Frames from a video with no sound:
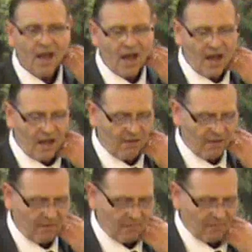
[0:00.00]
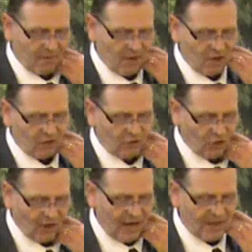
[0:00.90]
Uh,
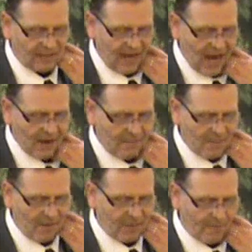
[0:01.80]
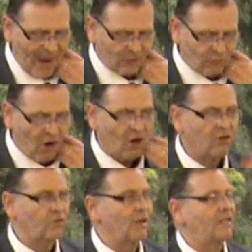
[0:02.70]
during the time of the
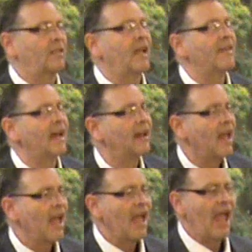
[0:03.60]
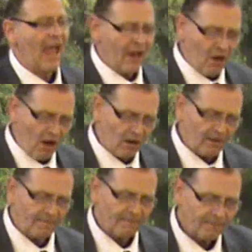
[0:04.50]
patriarchs, we see that
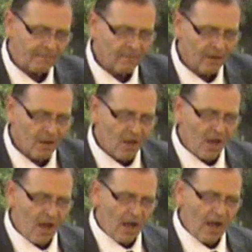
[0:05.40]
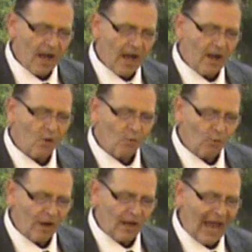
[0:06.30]
Hagar uh,
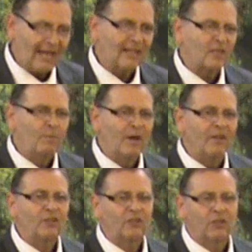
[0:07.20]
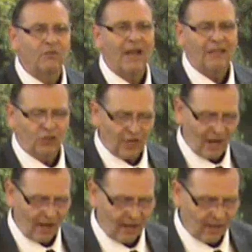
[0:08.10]
had experienced two
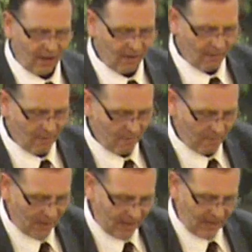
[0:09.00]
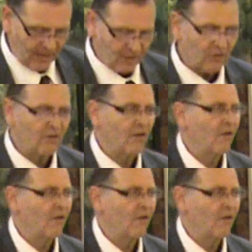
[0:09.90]
angelic beings.